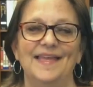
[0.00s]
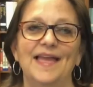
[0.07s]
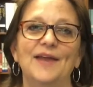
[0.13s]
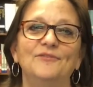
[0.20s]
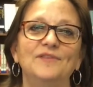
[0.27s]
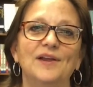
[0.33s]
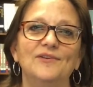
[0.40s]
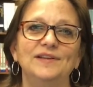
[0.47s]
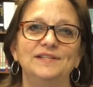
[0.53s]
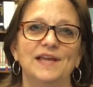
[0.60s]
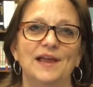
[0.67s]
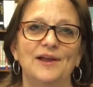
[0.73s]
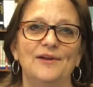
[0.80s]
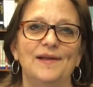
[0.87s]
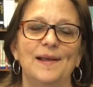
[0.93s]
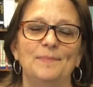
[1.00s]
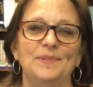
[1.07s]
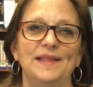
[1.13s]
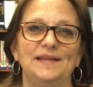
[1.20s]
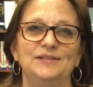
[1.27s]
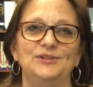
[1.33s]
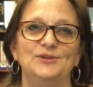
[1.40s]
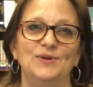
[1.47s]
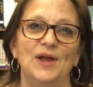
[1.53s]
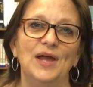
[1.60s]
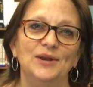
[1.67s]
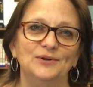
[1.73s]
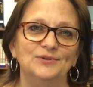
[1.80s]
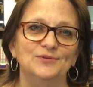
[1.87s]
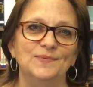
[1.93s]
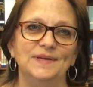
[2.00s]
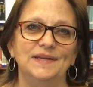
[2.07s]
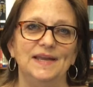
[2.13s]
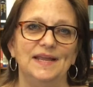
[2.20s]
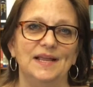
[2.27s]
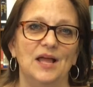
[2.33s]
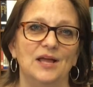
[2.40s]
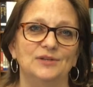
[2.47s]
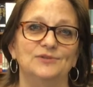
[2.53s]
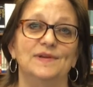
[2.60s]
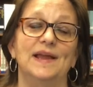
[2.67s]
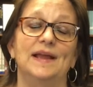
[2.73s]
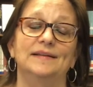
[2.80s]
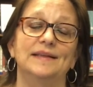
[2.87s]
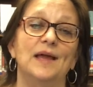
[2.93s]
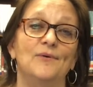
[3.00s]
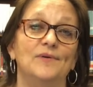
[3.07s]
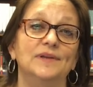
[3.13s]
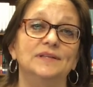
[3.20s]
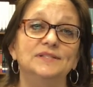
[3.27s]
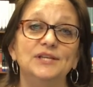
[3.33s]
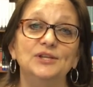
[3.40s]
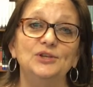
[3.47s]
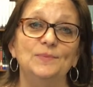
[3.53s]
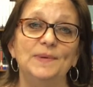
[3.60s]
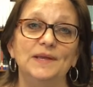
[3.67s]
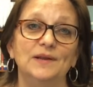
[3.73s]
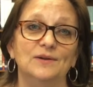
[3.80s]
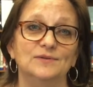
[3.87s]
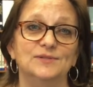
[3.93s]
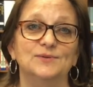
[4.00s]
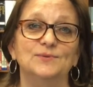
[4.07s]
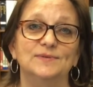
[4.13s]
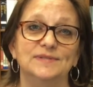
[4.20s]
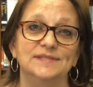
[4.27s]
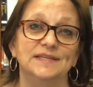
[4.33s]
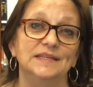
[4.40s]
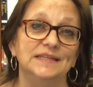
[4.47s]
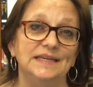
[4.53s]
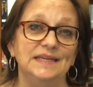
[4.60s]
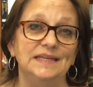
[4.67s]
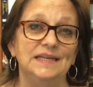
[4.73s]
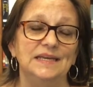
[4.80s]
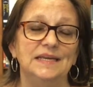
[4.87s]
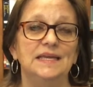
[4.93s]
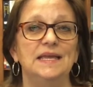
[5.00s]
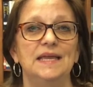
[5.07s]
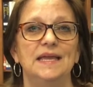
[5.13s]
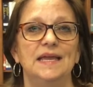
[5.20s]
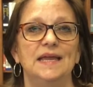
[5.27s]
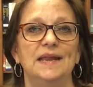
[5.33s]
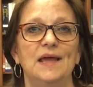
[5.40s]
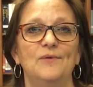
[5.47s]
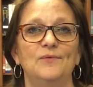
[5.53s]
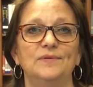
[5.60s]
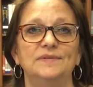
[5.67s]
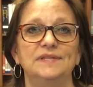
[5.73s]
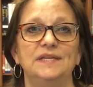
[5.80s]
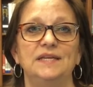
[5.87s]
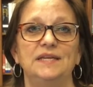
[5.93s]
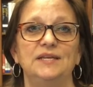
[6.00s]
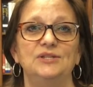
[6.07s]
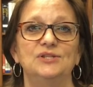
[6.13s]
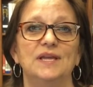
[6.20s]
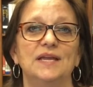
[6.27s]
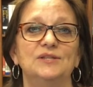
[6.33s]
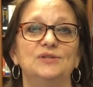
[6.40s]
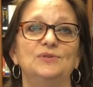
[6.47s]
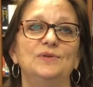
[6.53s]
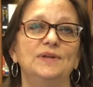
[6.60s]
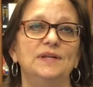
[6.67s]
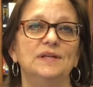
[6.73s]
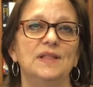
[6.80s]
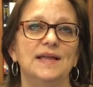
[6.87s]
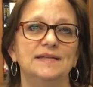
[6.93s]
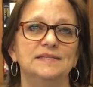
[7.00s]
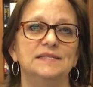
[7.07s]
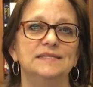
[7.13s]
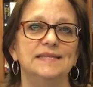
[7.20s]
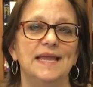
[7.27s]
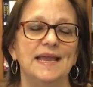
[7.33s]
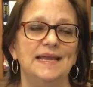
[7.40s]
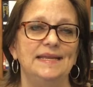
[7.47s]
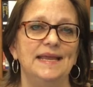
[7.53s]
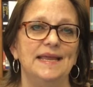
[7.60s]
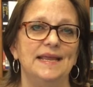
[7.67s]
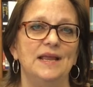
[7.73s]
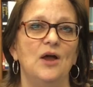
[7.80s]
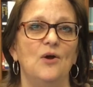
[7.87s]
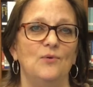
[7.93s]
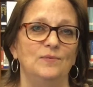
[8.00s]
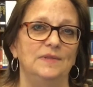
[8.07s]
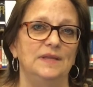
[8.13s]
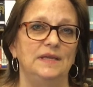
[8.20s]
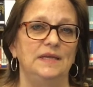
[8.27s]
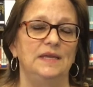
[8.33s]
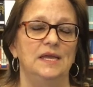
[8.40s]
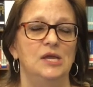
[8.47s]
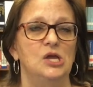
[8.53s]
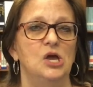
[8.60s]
After I retire, I plan to do a 120-day contract. I will continue being our school sit lead, and I will teach Edgenuity classes A day only.